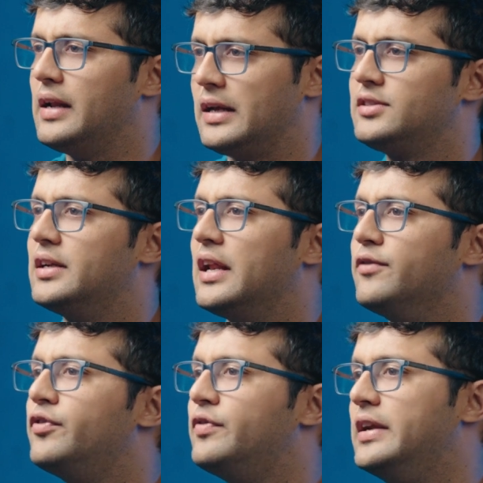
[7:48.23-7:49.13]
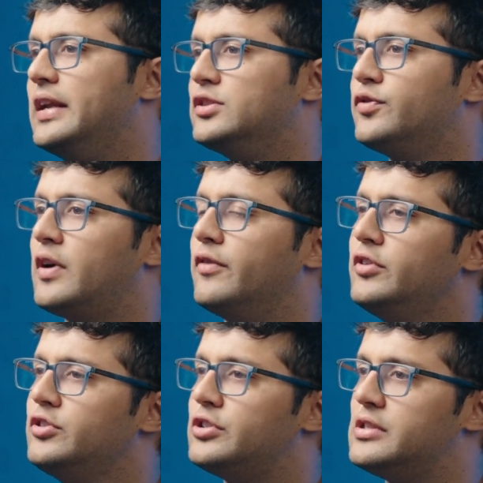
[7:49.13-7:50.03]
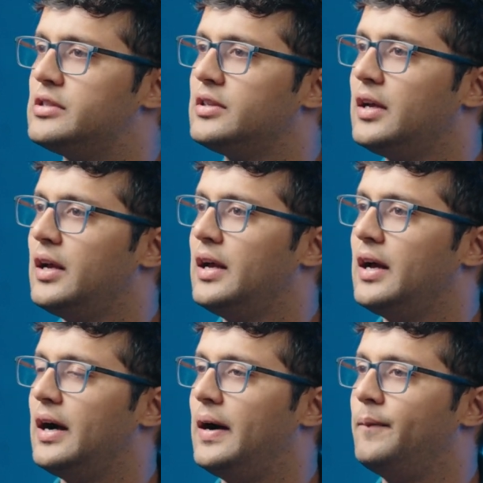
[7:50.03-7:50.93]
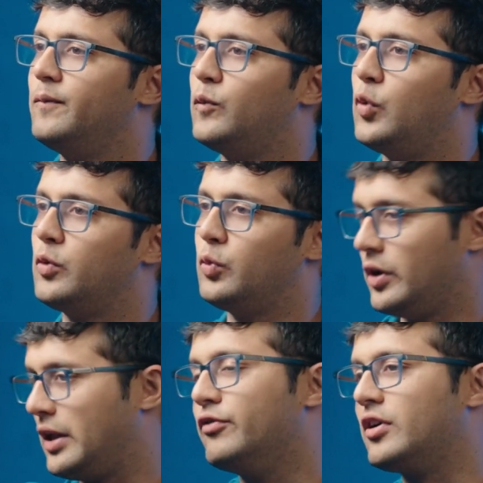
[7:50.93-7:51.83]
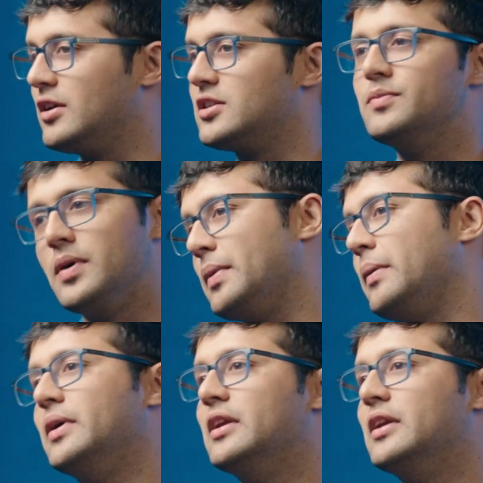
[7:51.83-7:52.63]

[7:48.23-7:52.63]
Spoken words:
An extra 10-15 days of coverage is what would give a customer maybe a